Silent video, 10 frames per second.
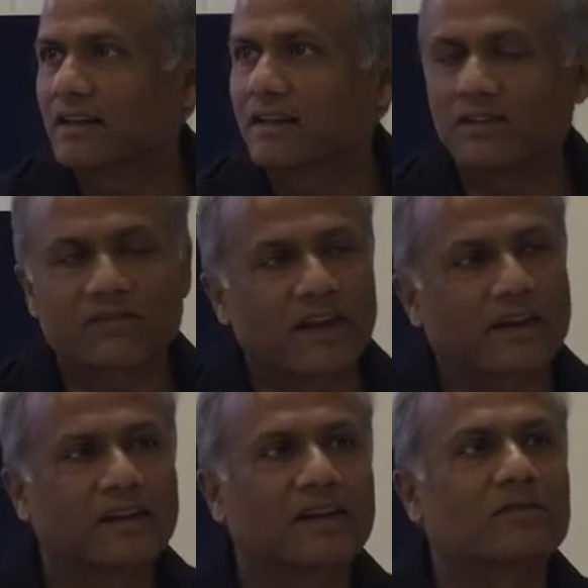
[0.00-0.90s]

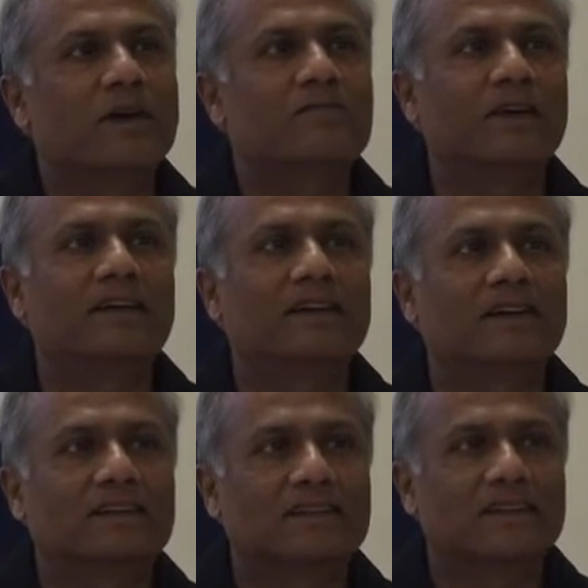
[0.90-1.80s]
reflected in my
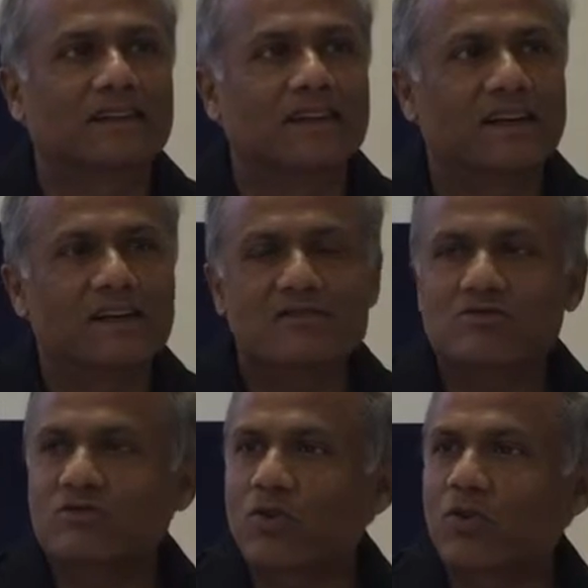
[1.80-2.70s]
paintings.
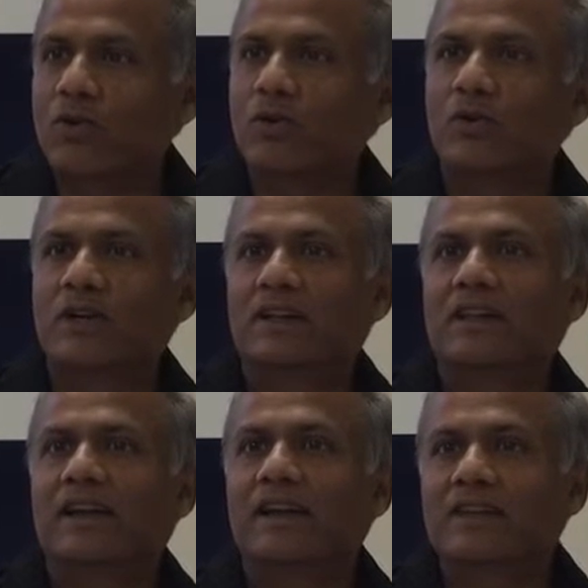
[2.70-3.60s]
So
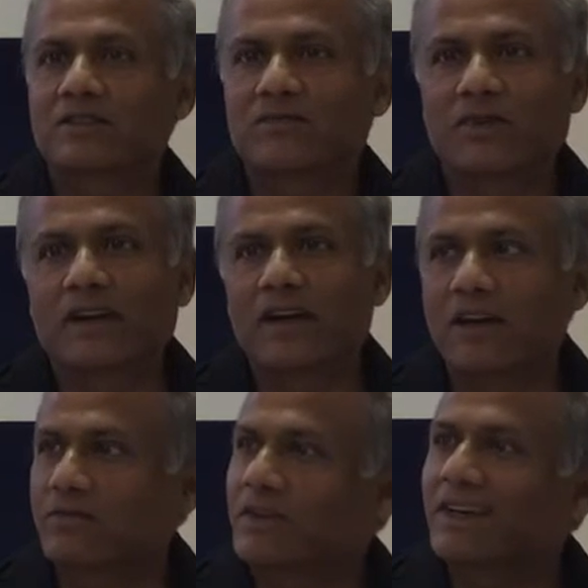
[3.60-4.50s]
the lust for
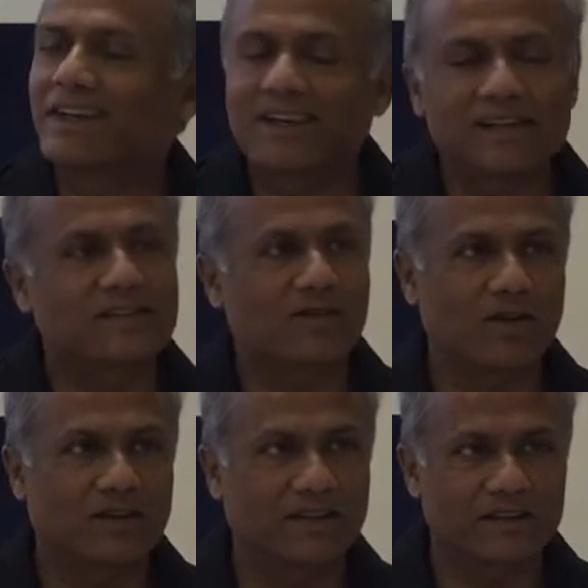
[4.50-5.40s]
life kills
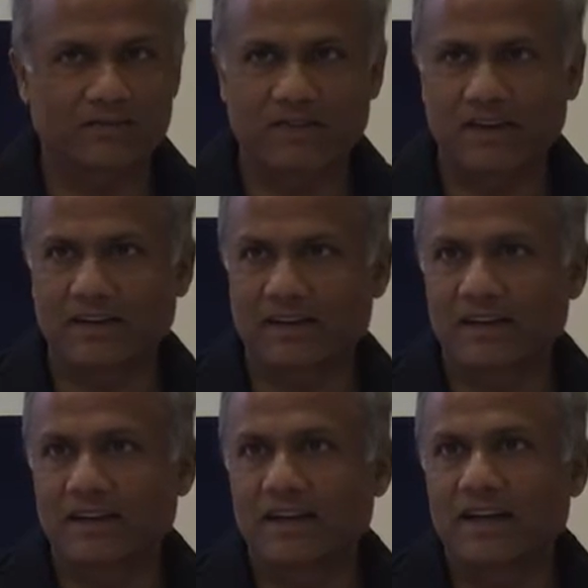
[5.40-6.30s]
all this fun.
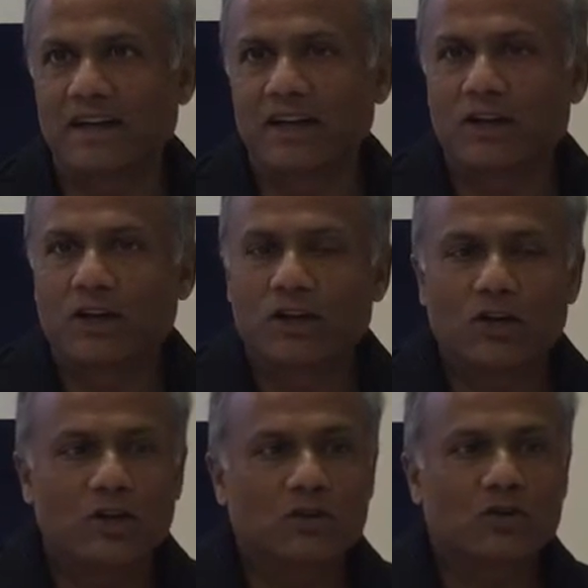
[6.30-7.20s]

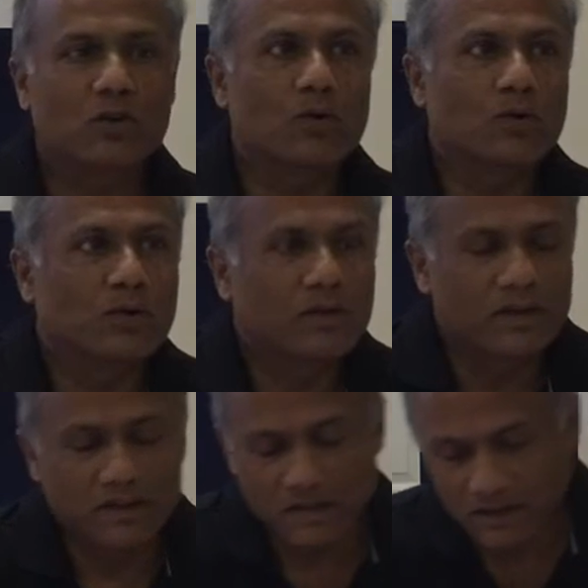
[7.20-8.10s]
So
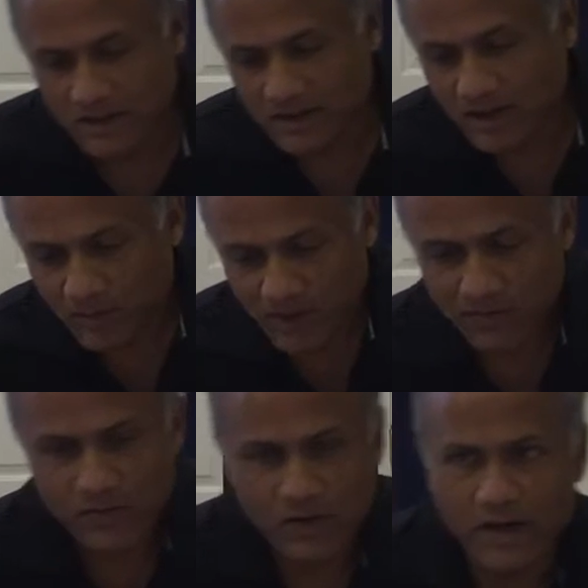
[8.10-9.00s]
Sigmund
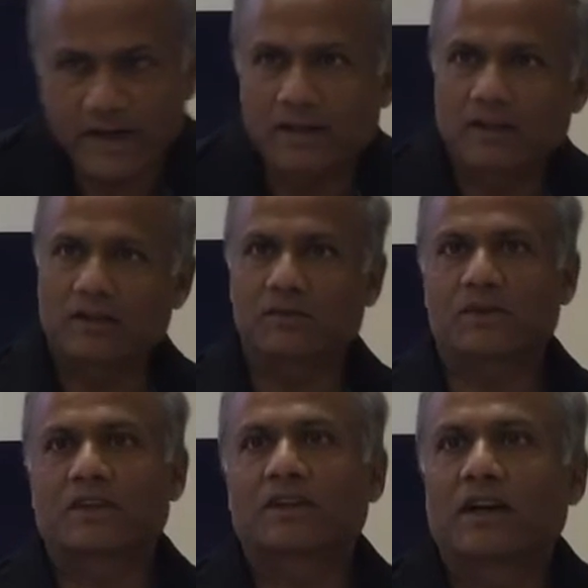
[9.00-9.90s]
Freud
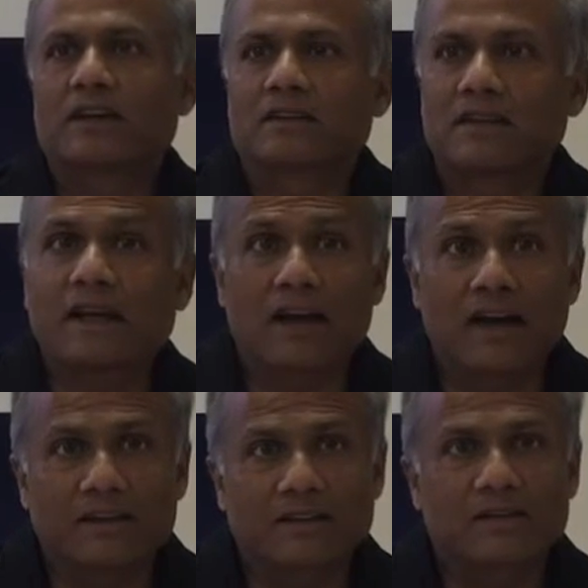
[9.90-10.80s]
was a great
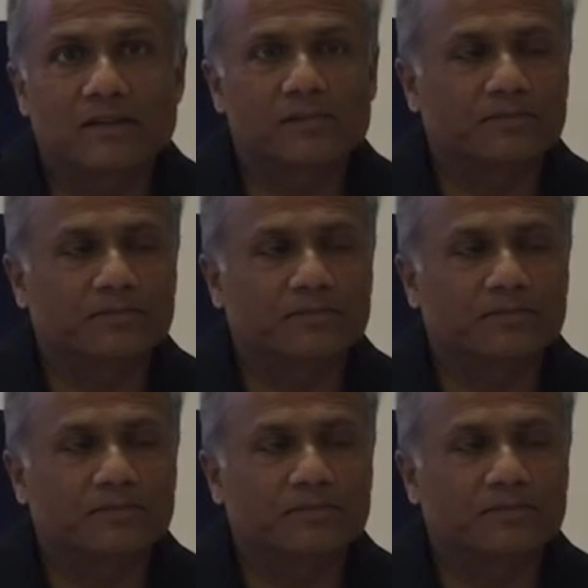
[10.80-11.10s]
psychologist